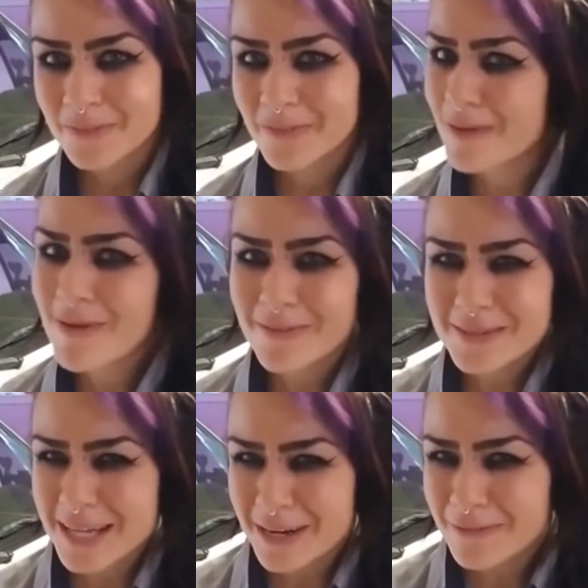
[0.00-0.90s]
right? My
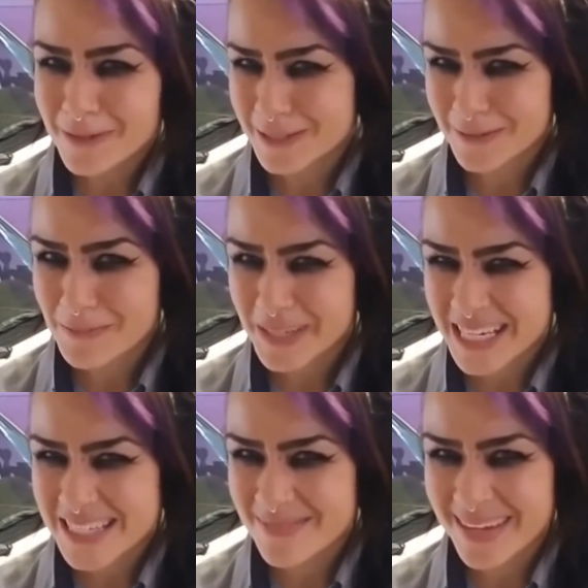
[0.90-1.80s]
first air filter
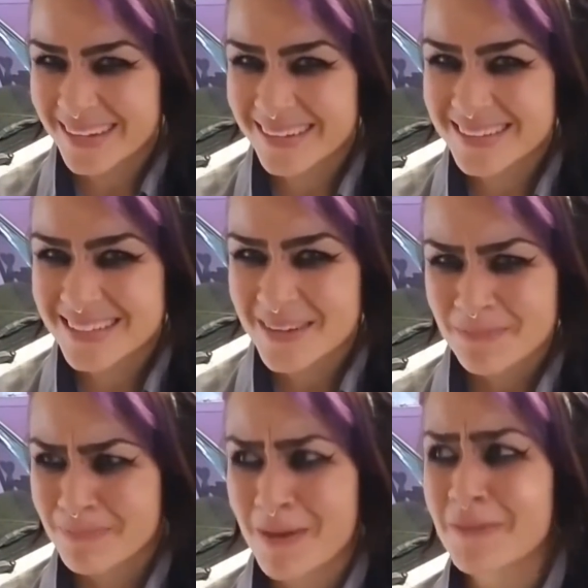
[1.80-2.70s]
replacement,
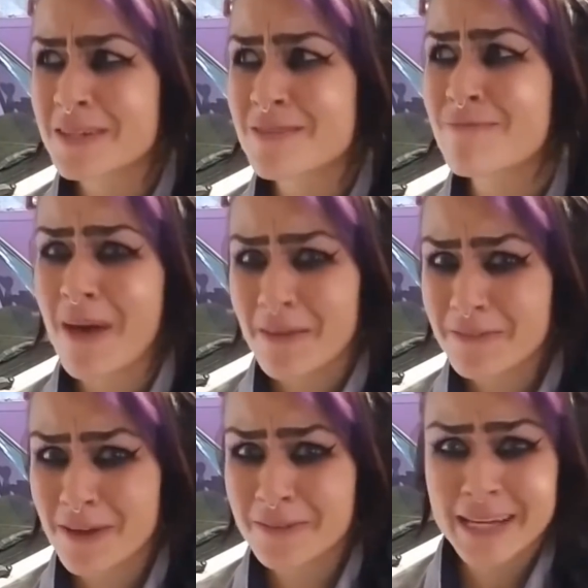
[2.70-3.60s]
my first
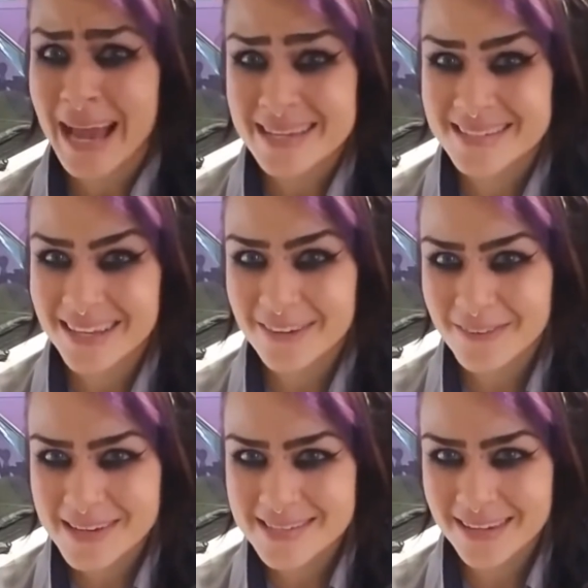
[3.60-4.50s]
valve cover gasket
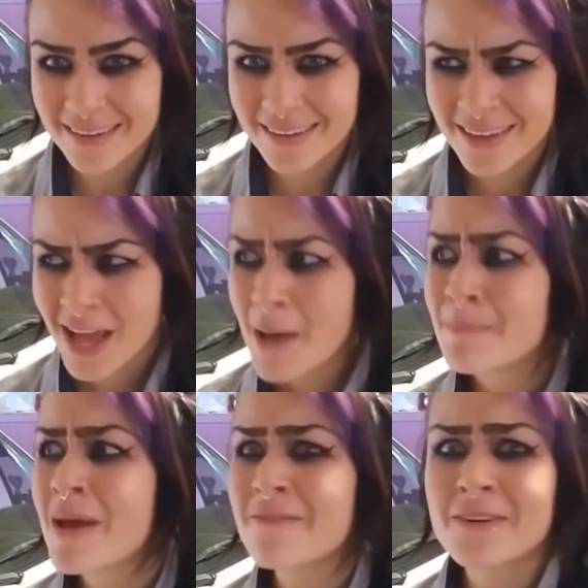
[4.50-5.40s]
reseal,
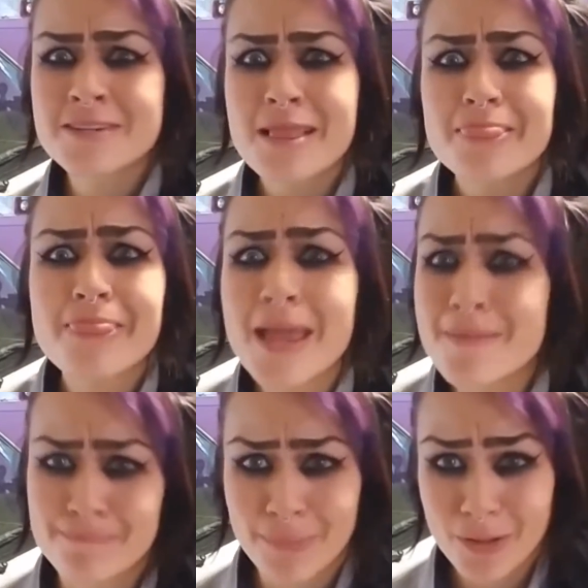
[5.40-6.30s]
my first
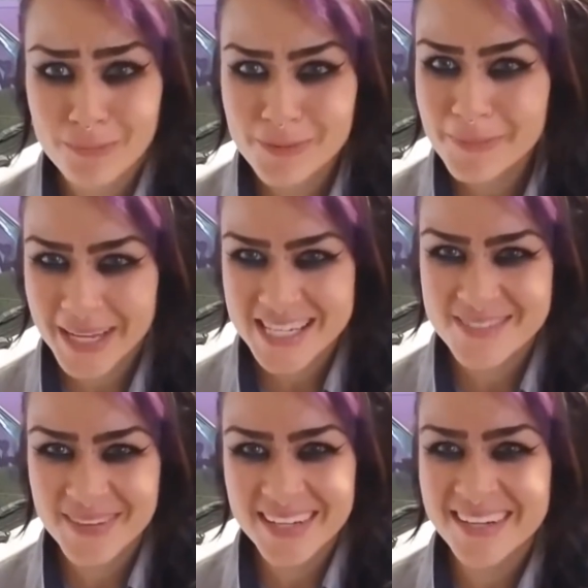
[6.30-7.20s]
light bulb
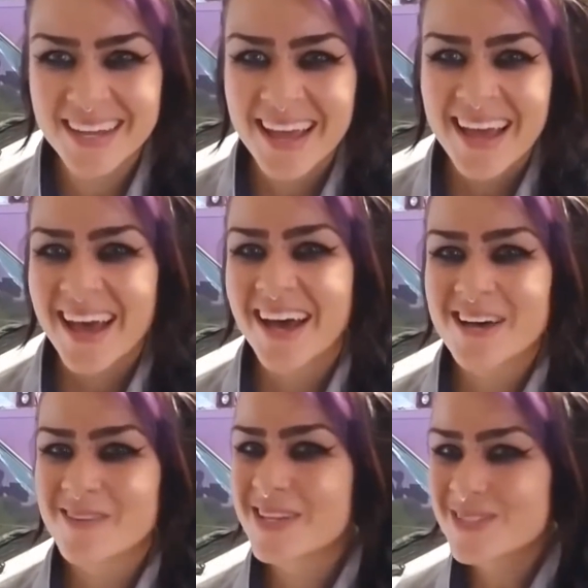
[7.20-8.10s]
replacement.
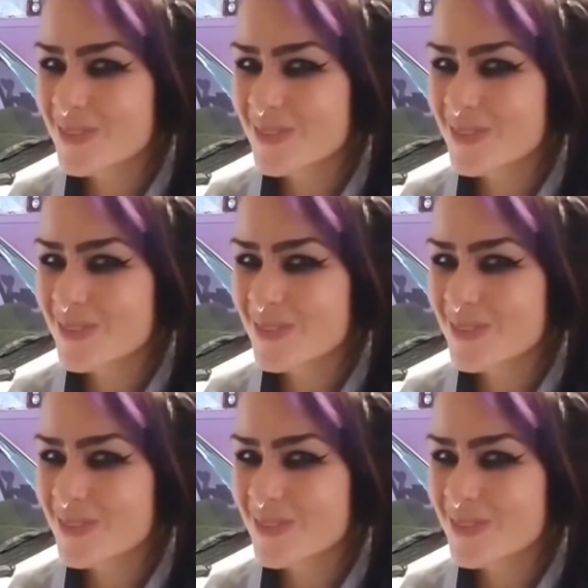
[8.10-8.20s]
And so